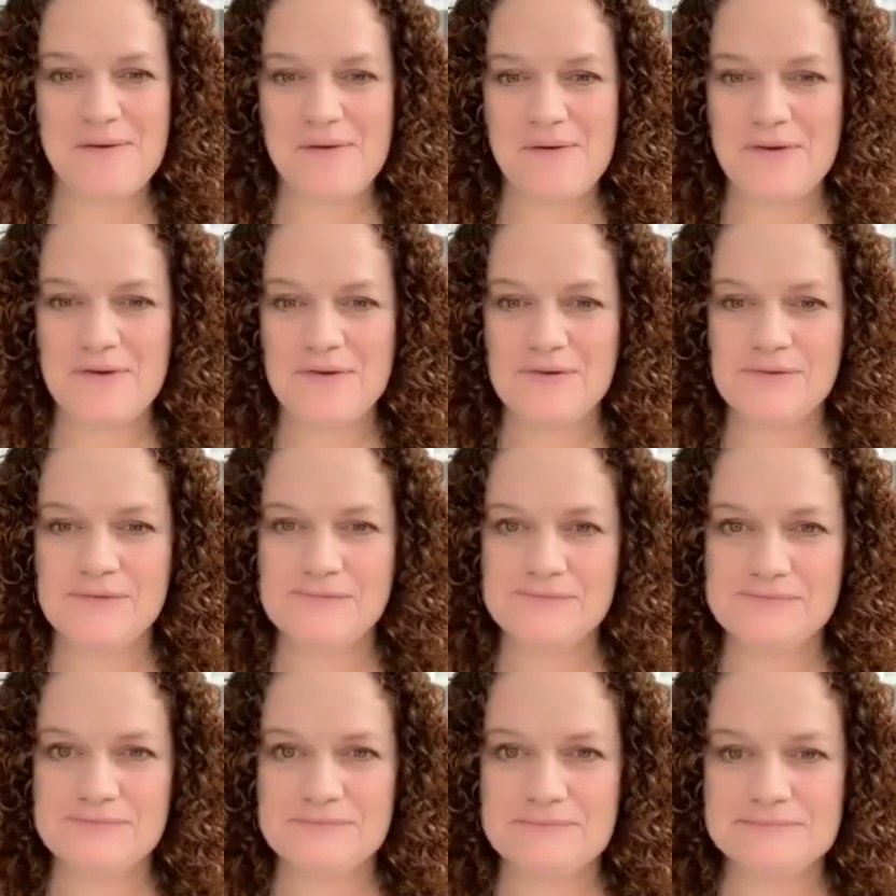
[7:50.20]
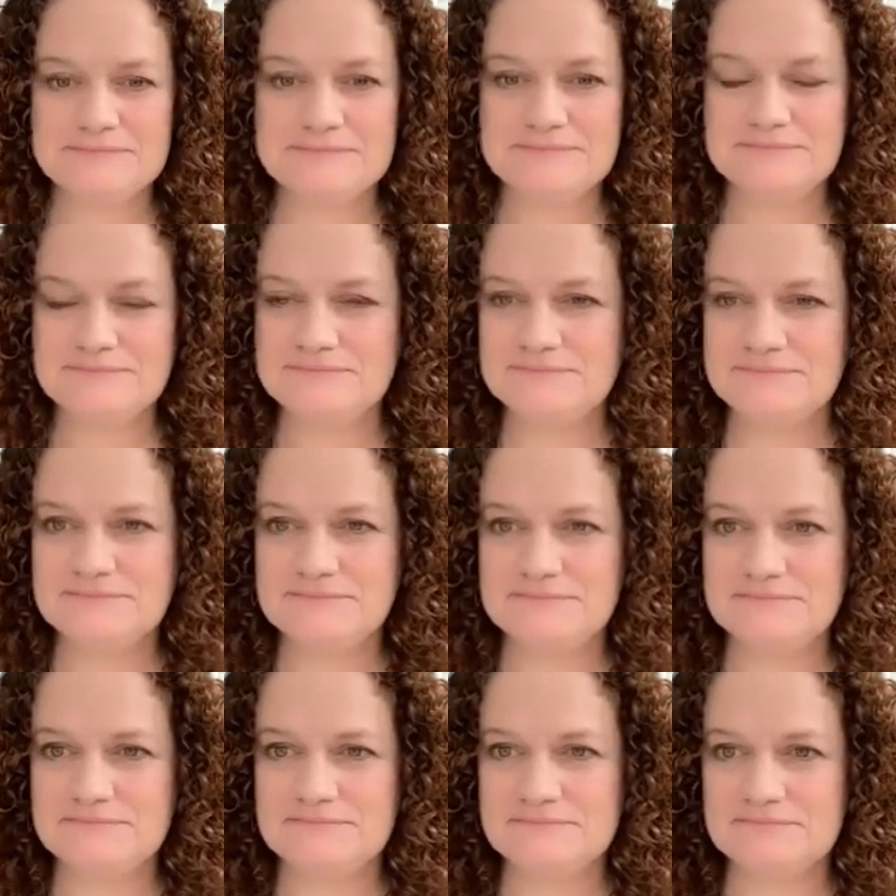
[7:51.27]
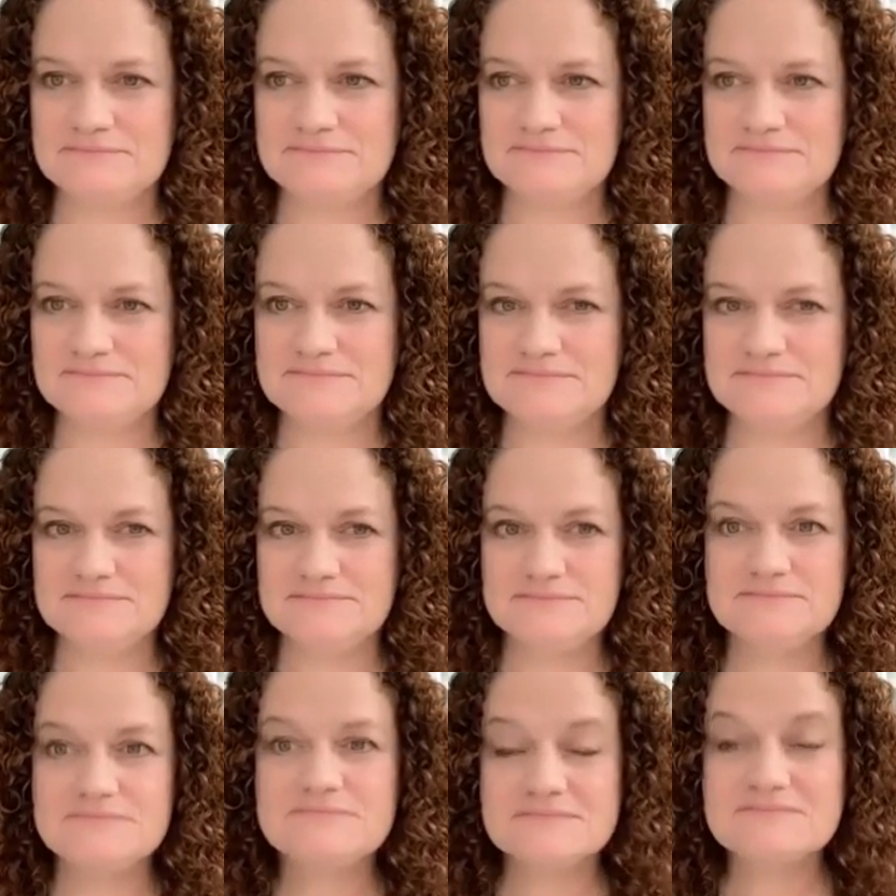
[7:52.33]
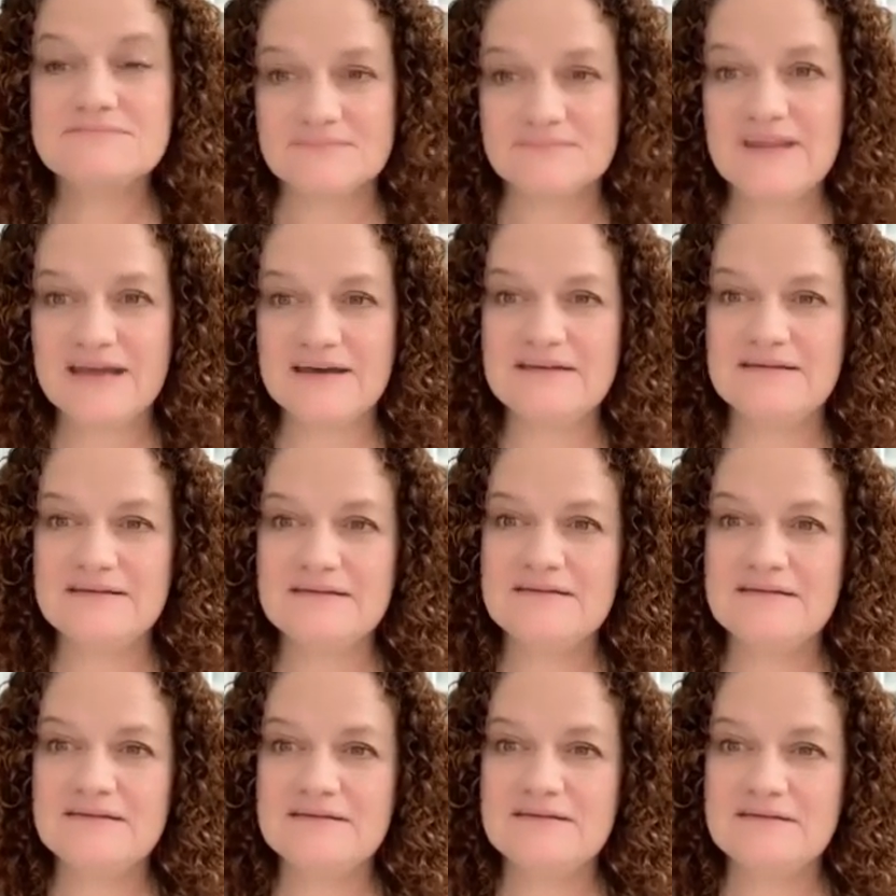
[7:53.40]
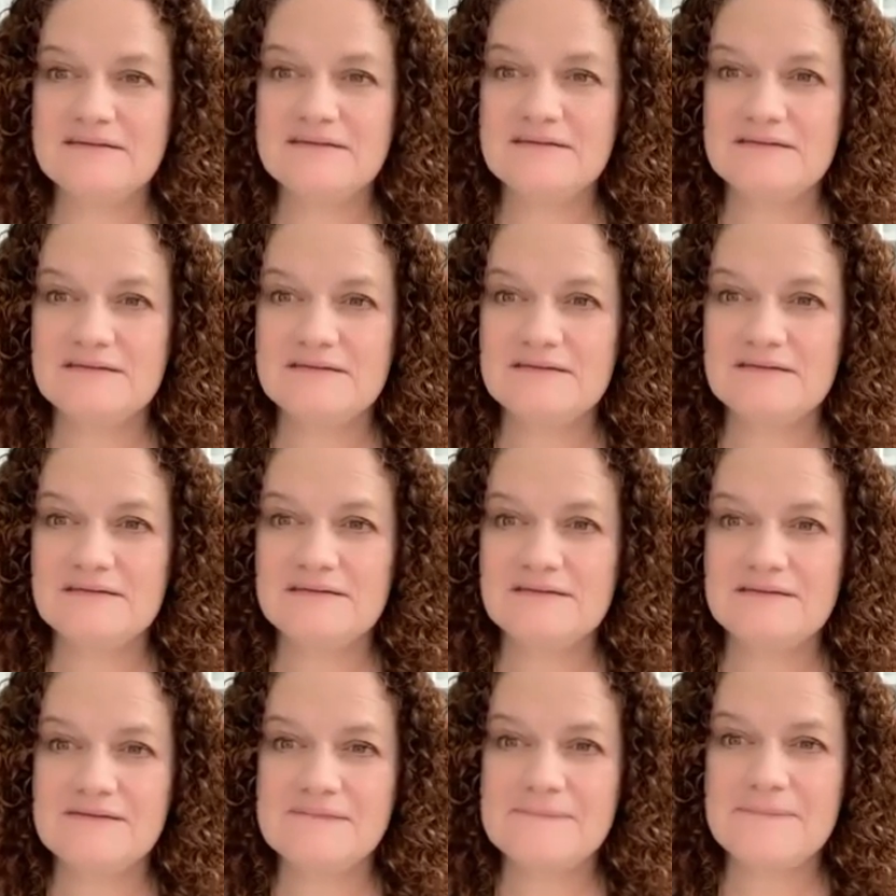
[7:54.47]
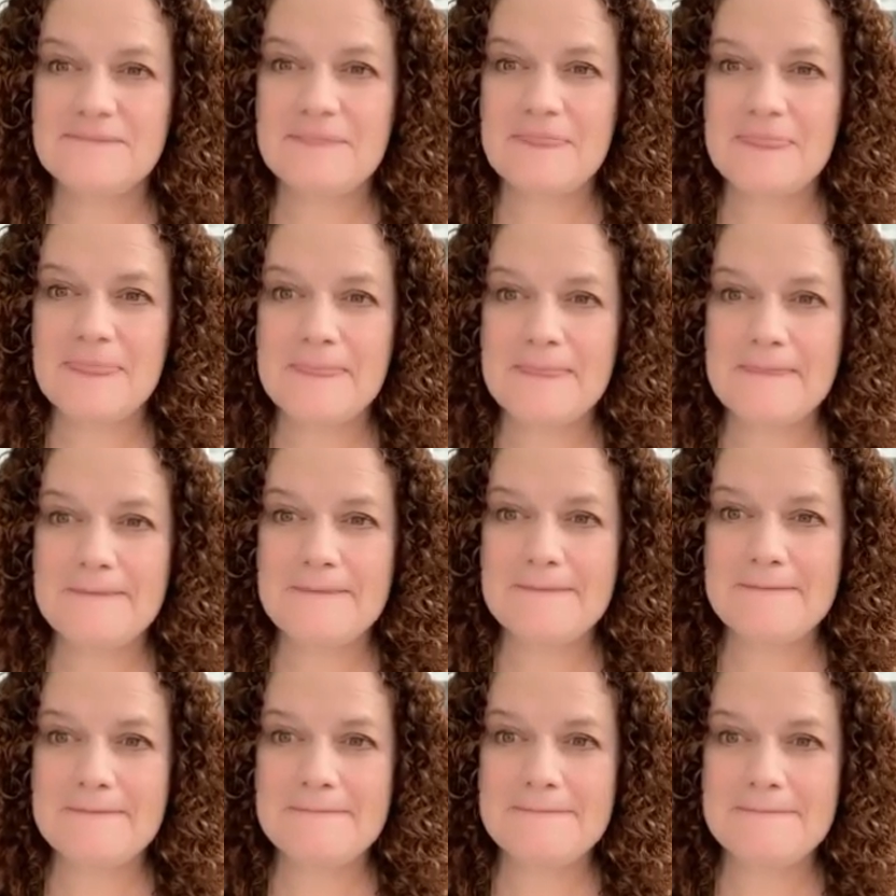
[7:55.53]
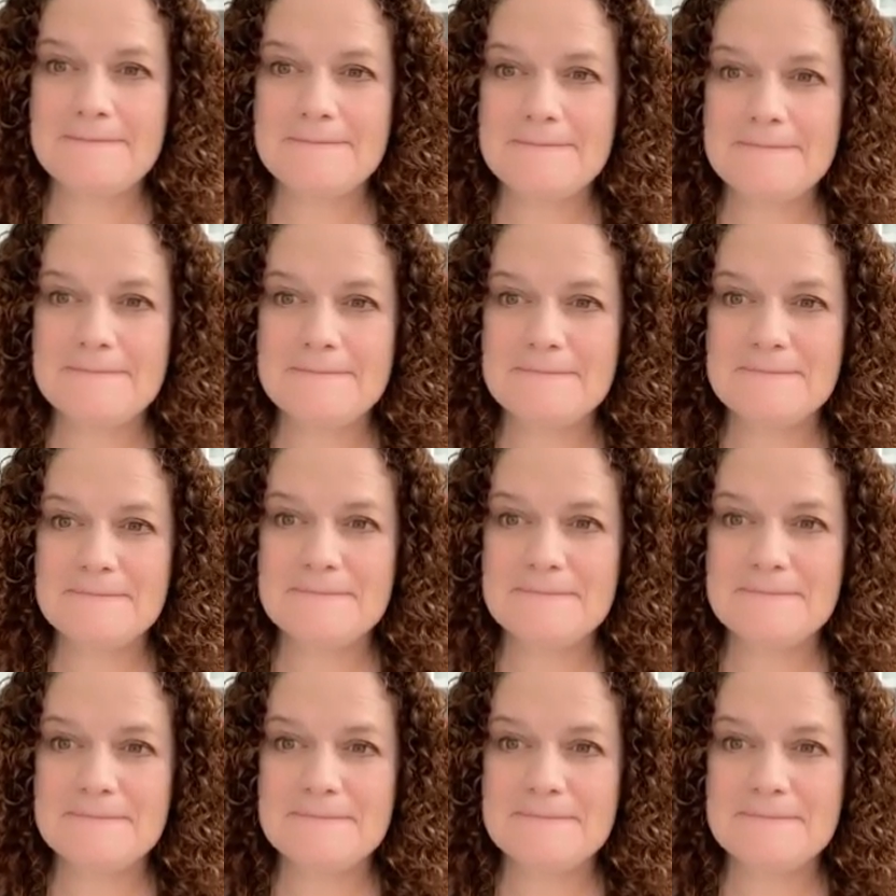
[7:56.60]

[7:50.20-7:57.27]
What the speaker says: (silent)